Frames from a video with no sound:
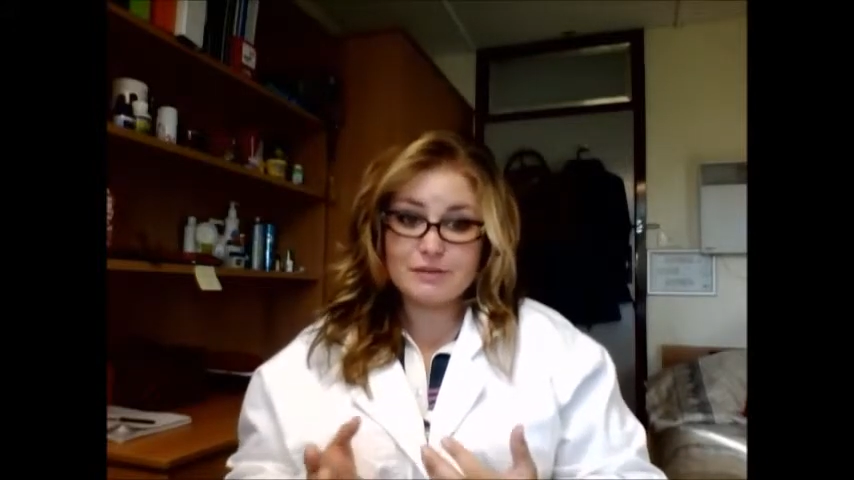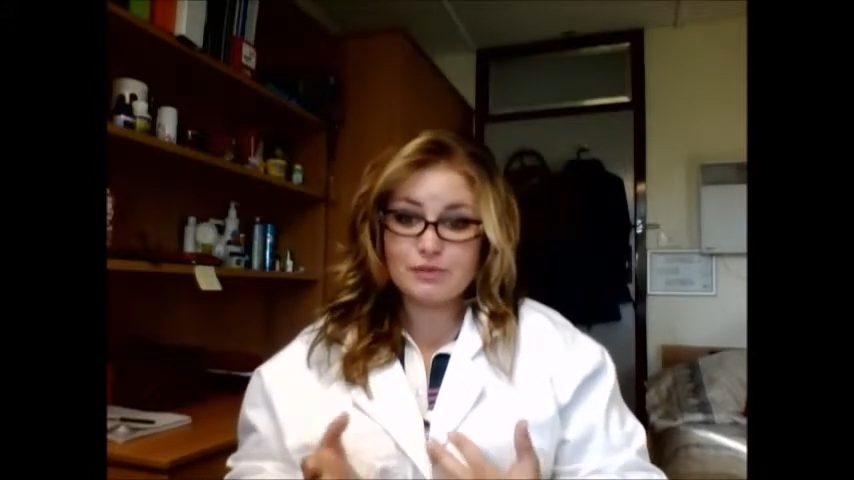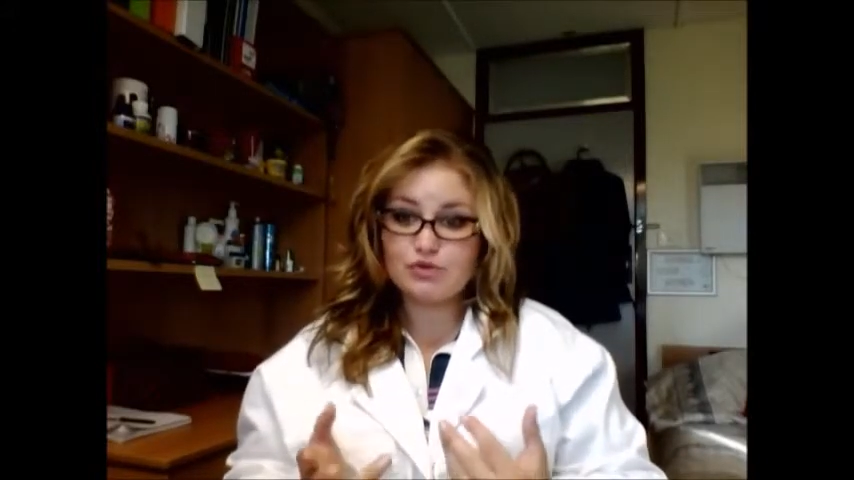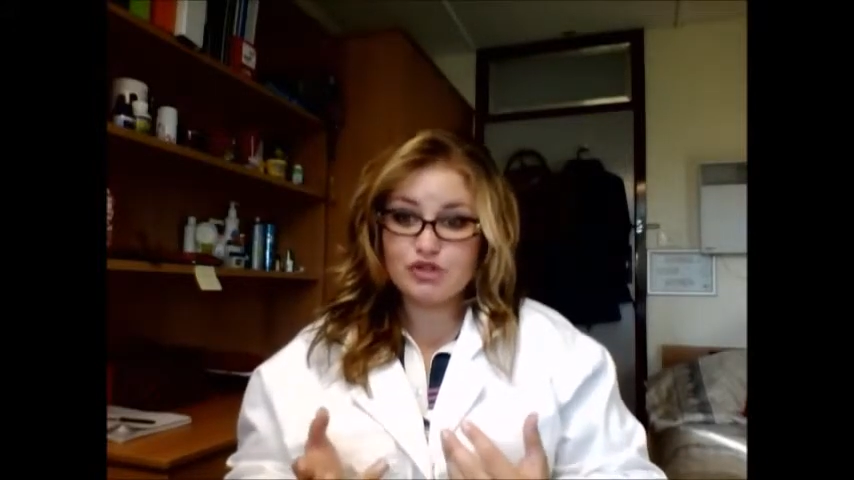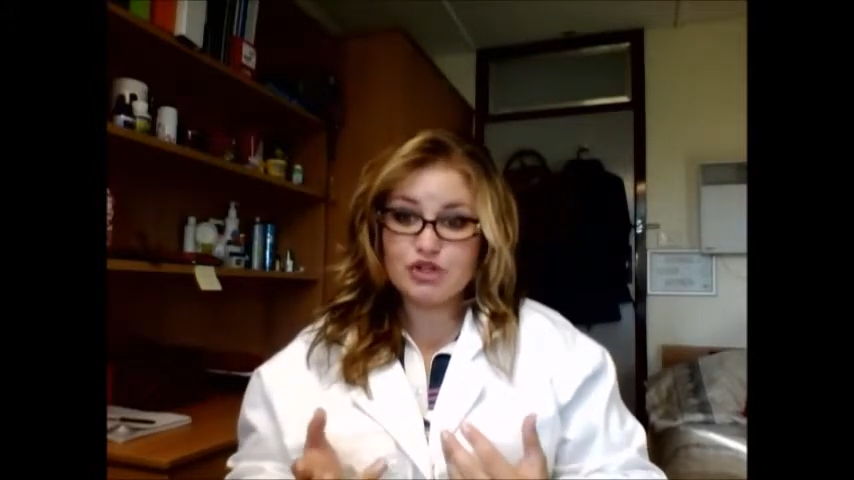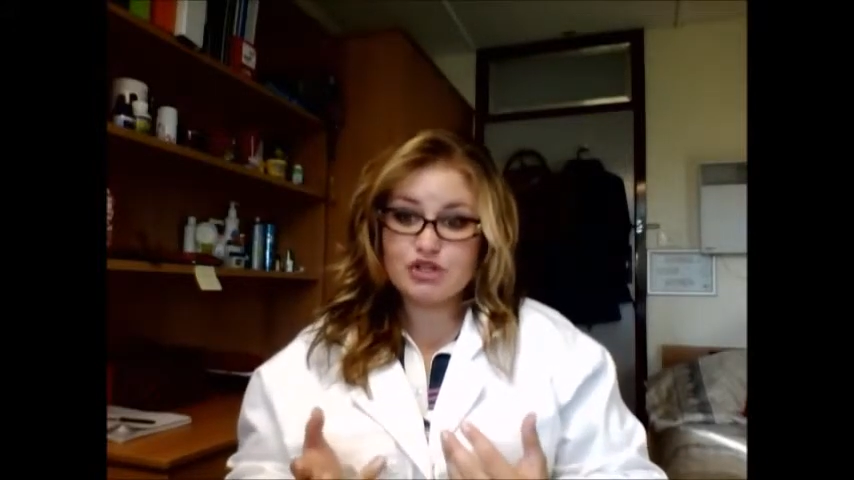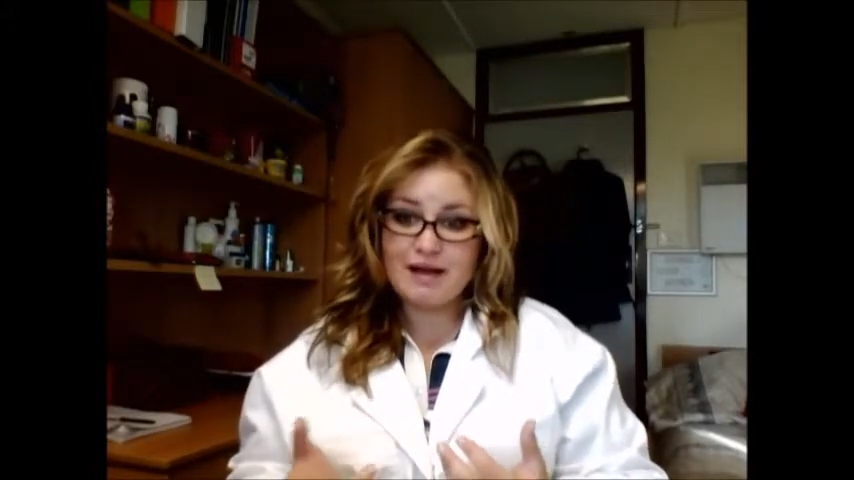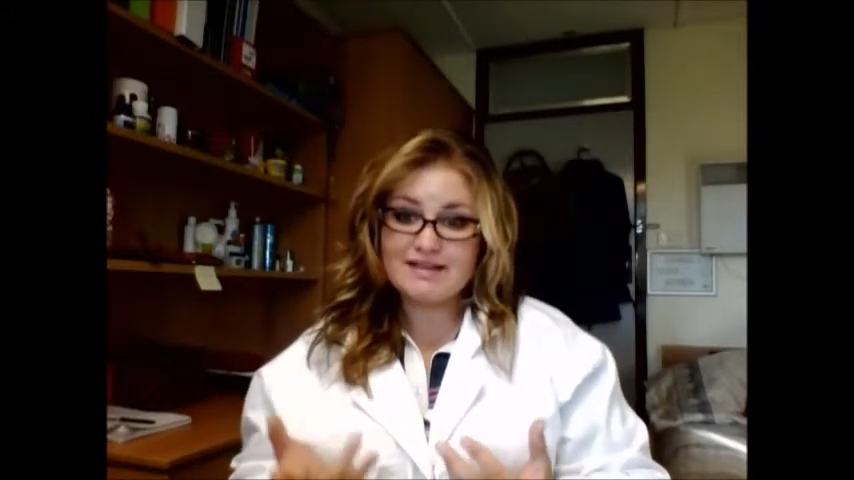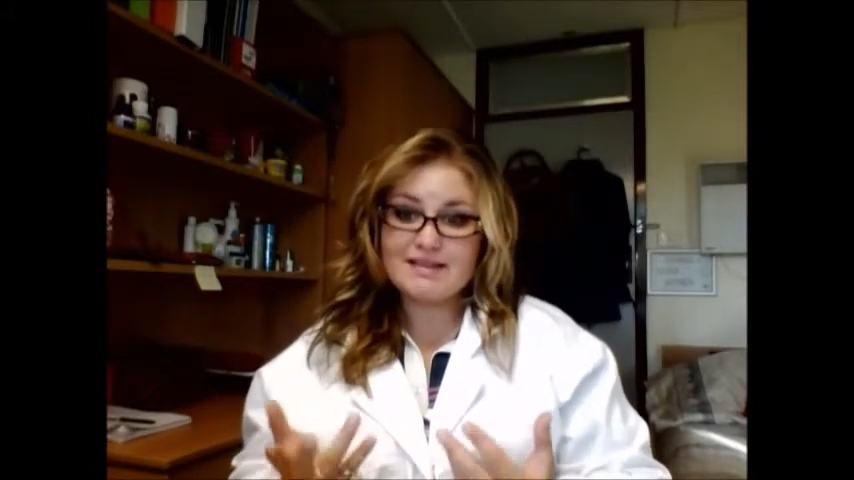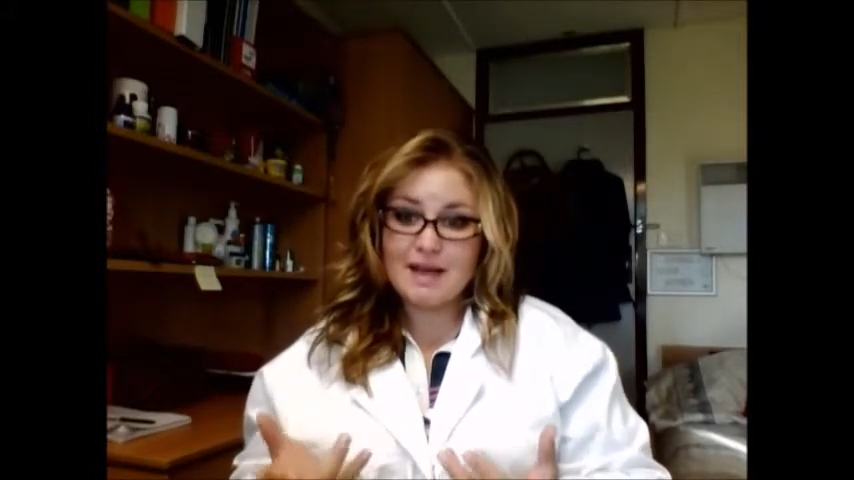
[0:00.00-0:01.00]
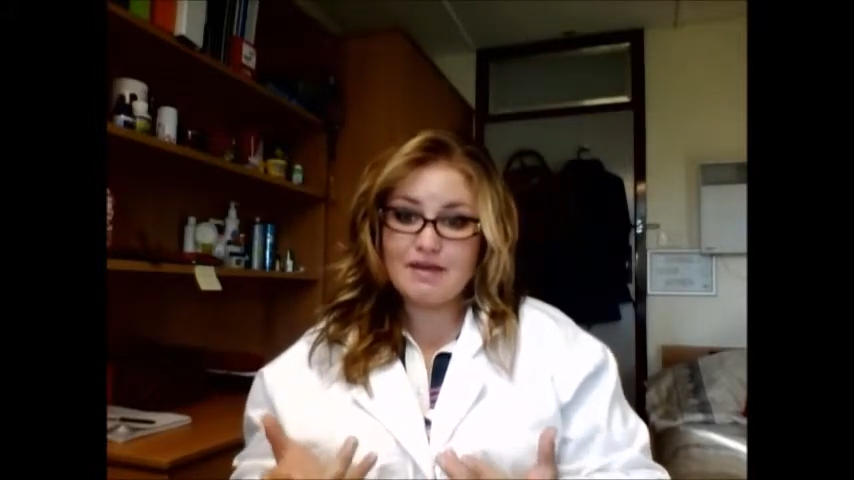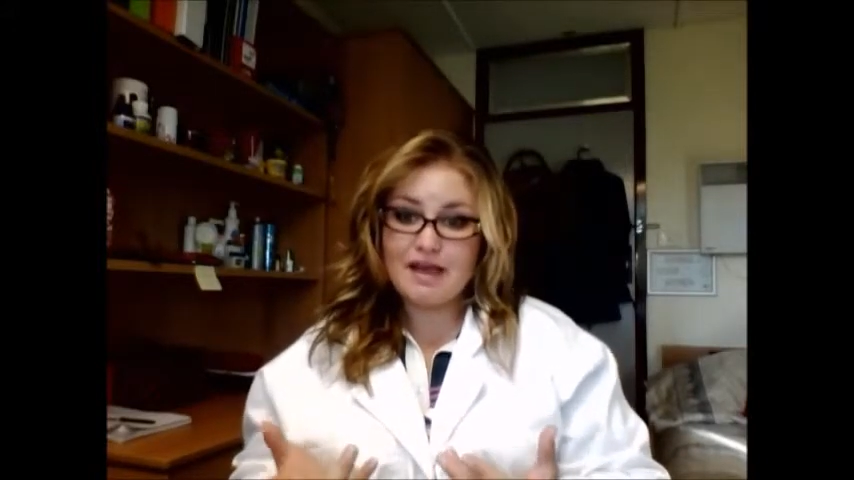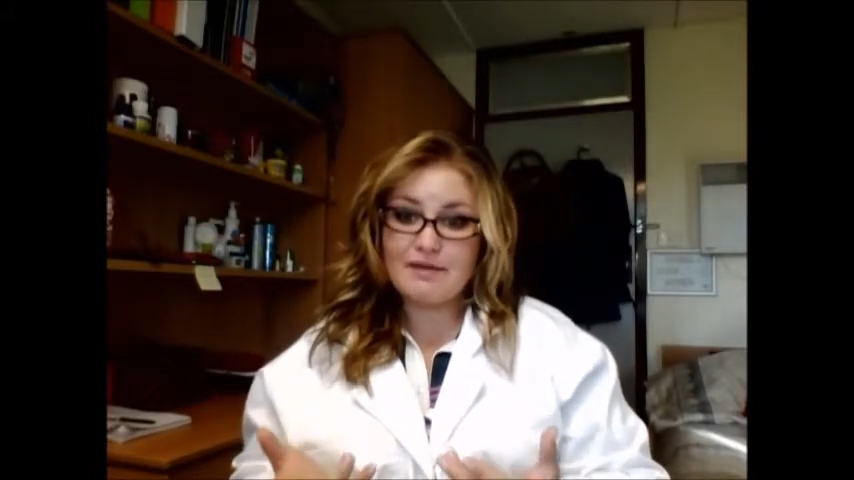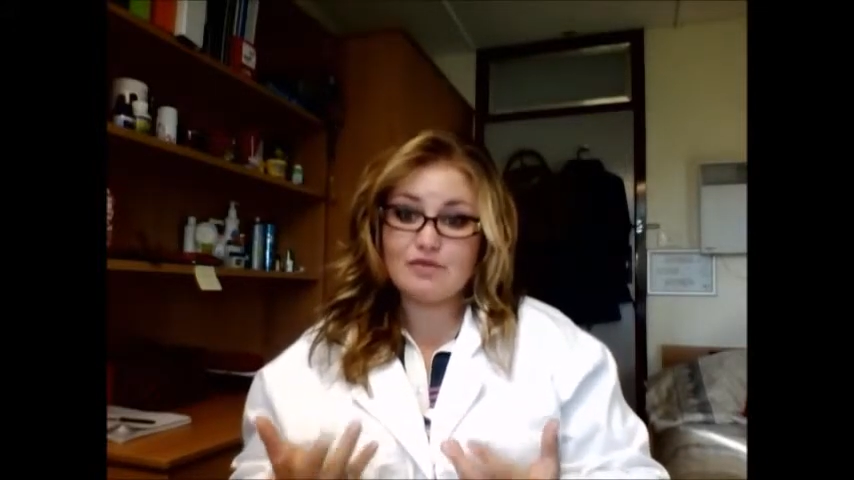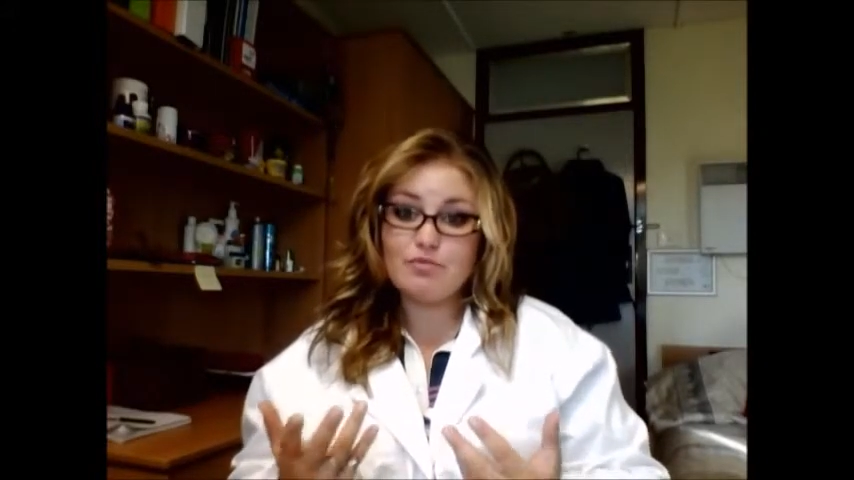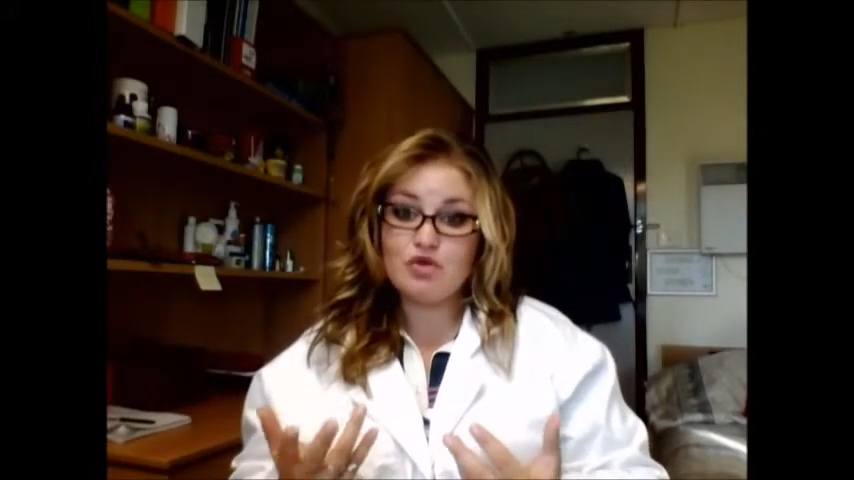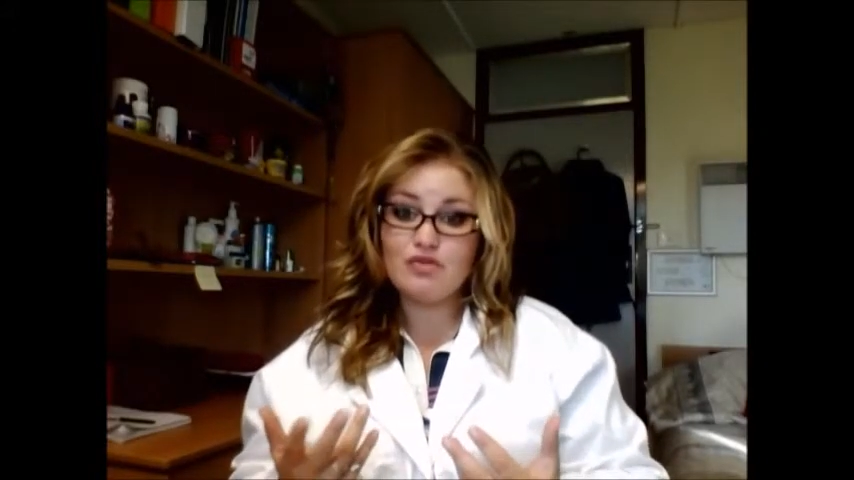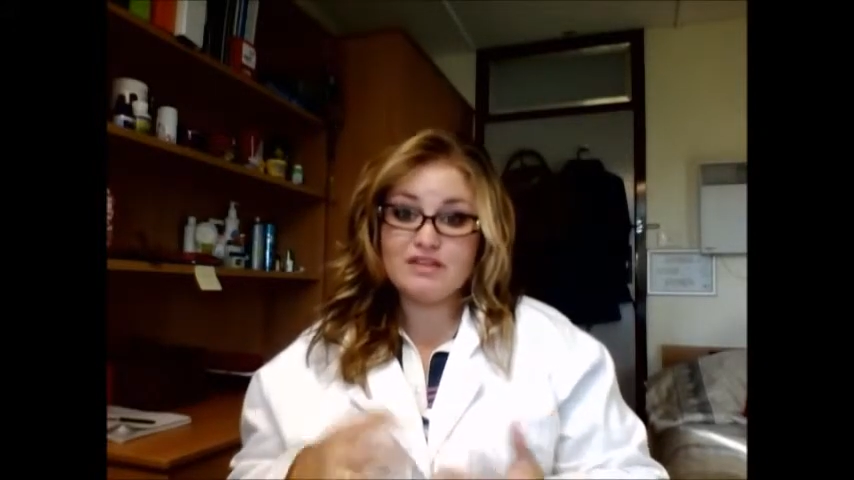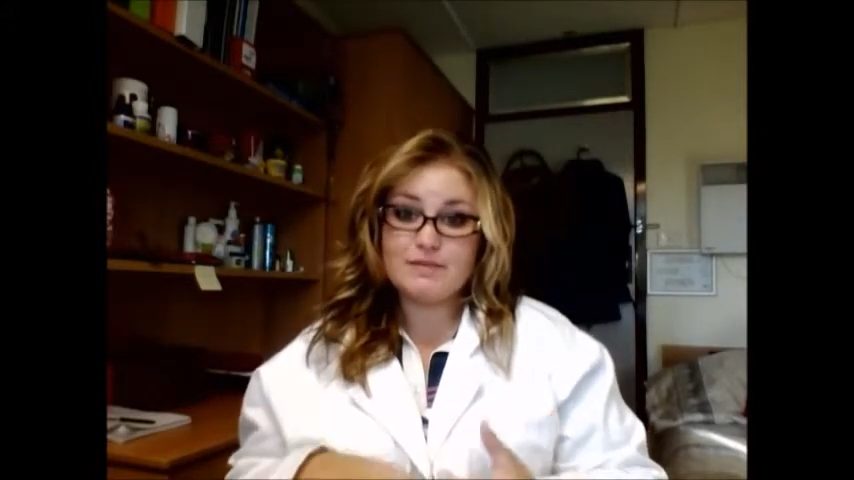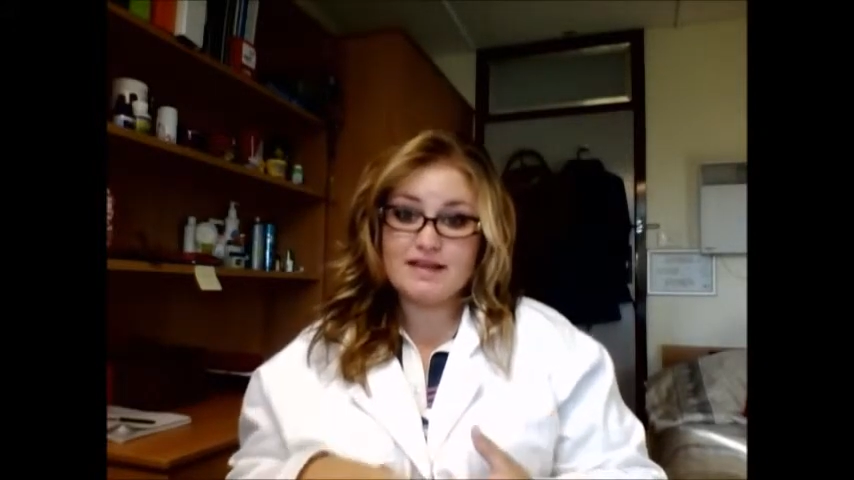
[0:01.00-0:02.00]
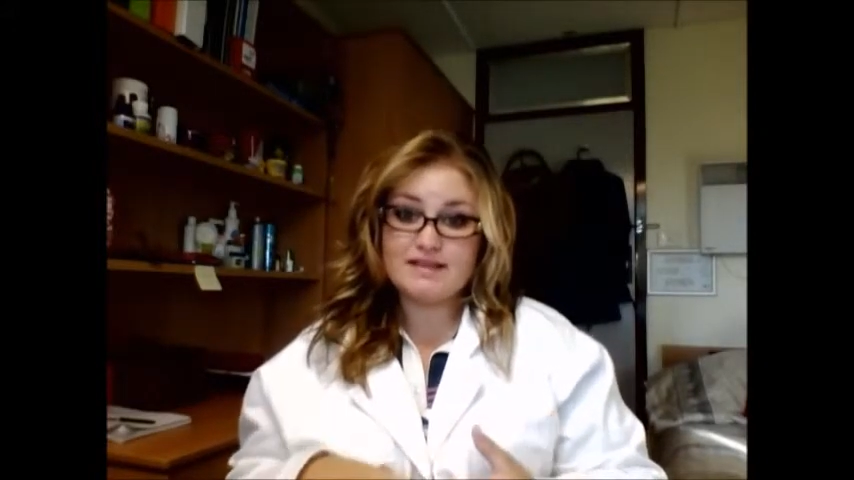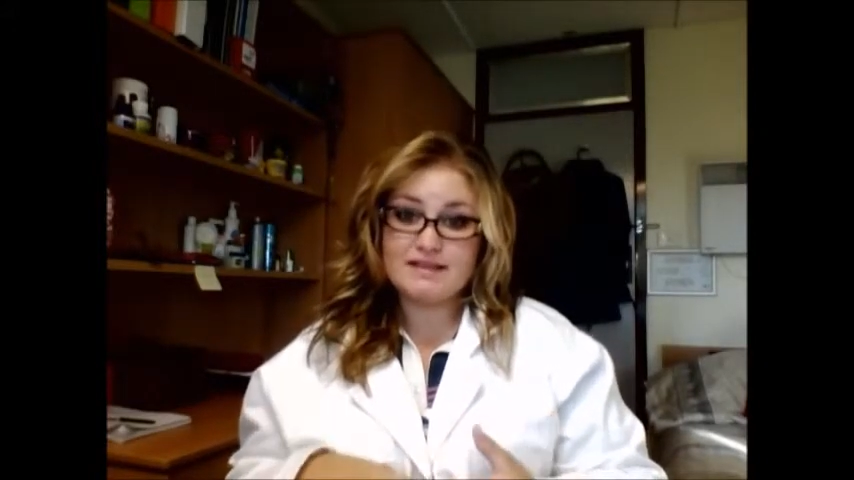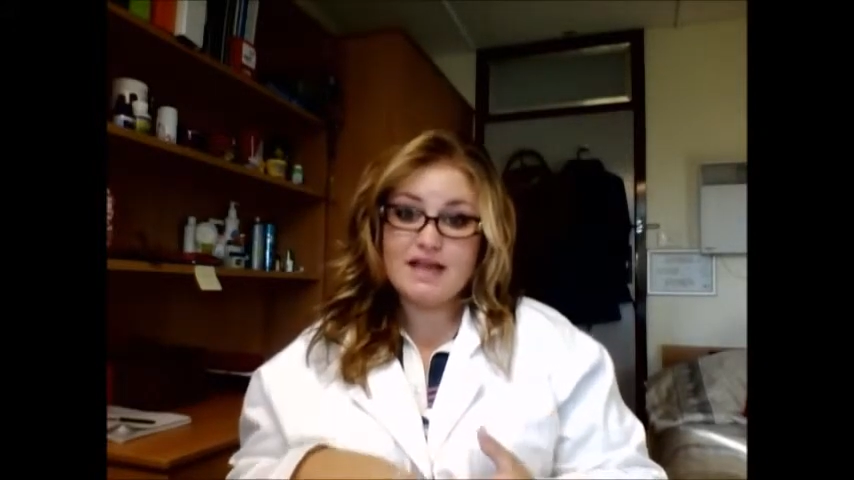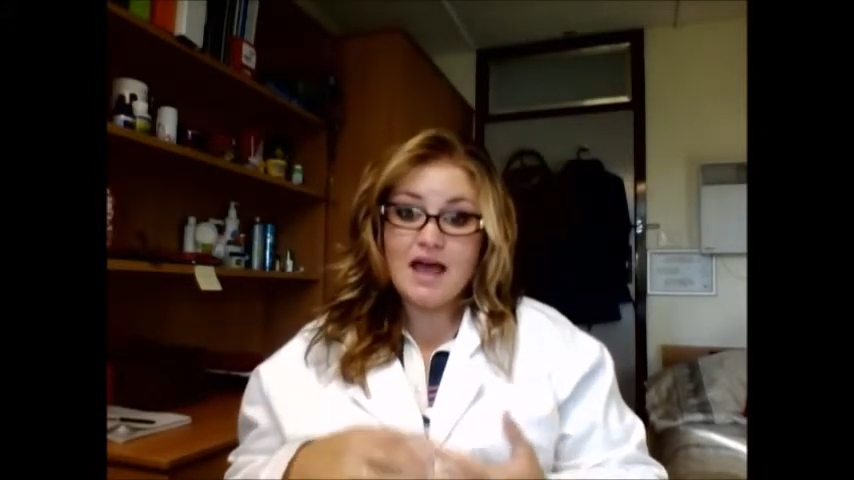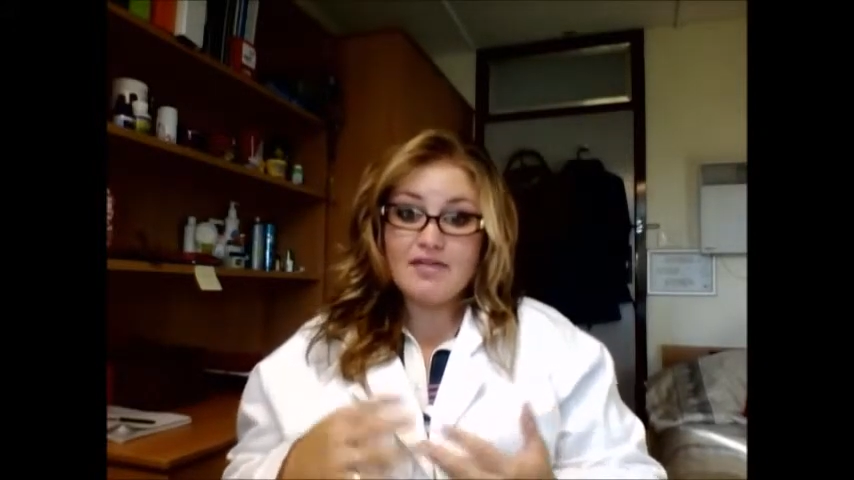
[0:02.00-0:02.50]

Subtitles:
was reduced by tapping and removing species